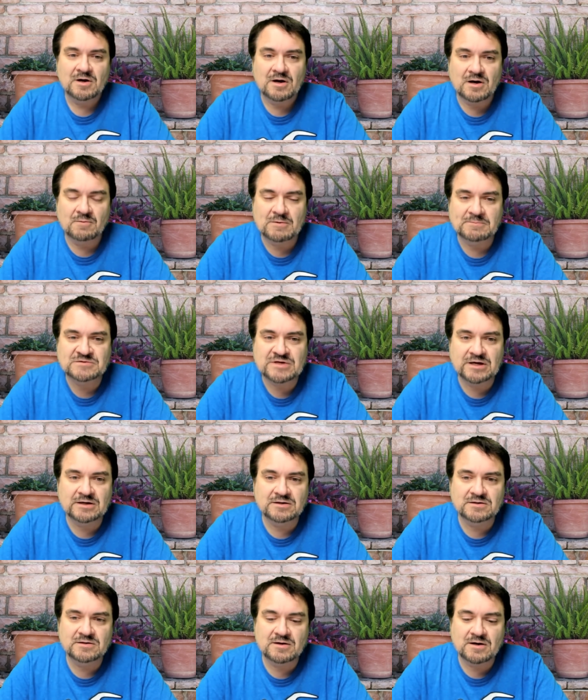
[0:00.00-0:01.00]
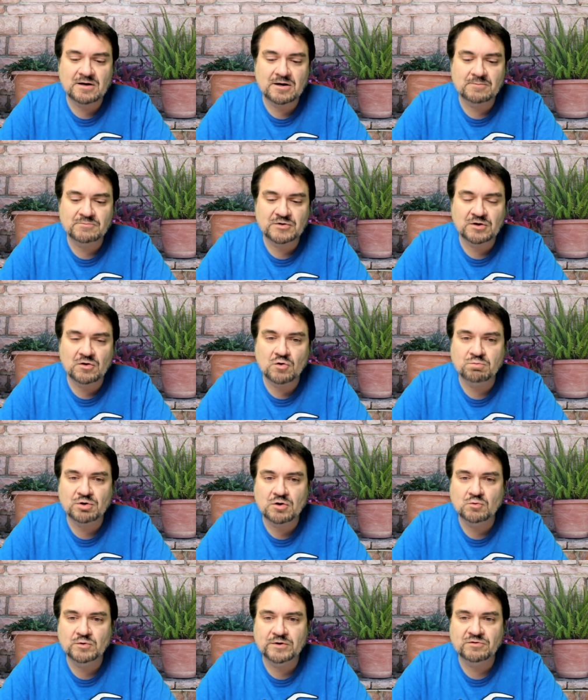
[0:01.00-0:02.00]
Um, I'm taking um, the
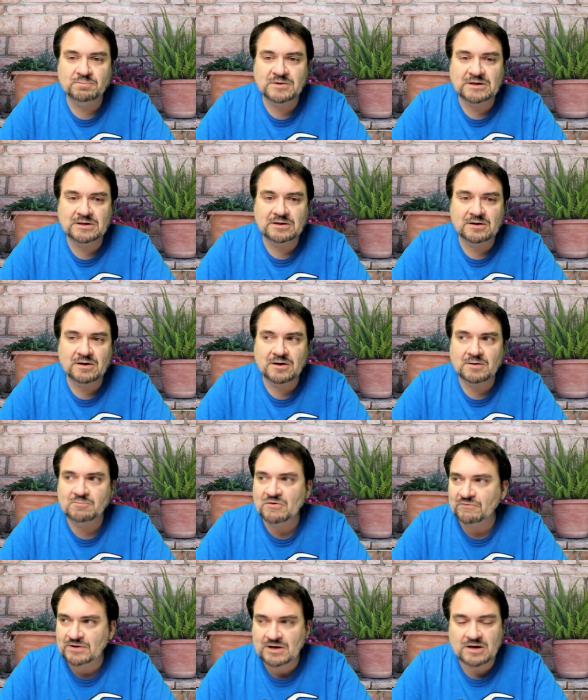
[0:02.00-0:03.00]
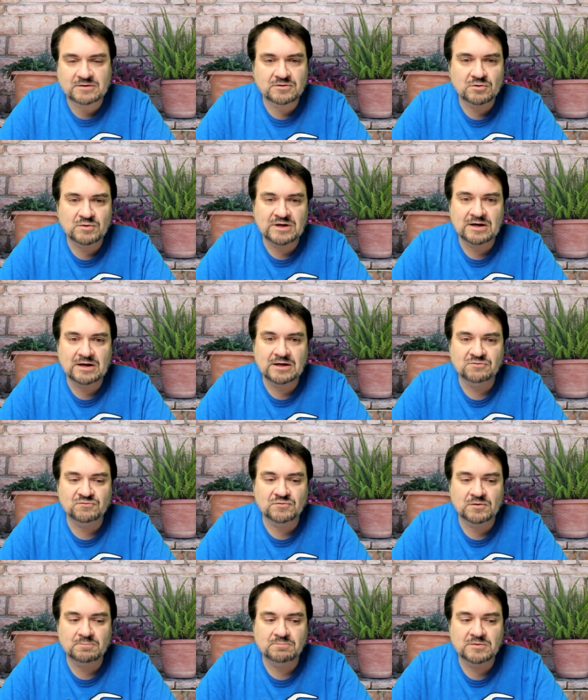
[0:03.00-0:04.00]
GoPro with me. Um, I've already got an okay
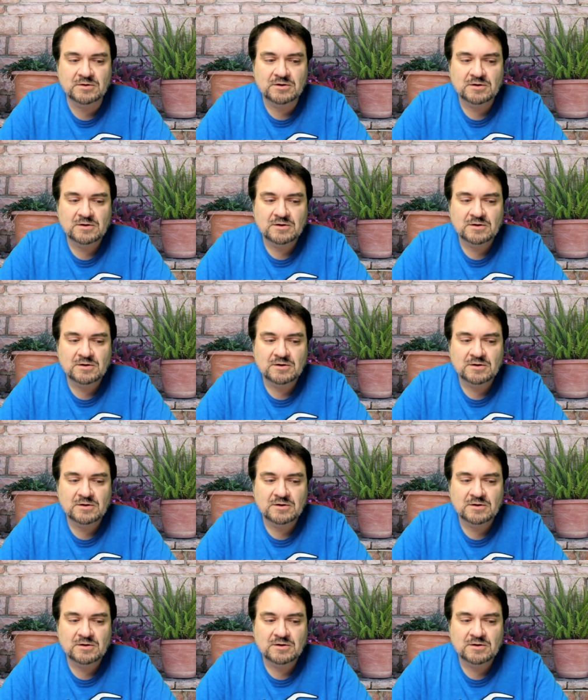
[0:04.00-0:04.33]
from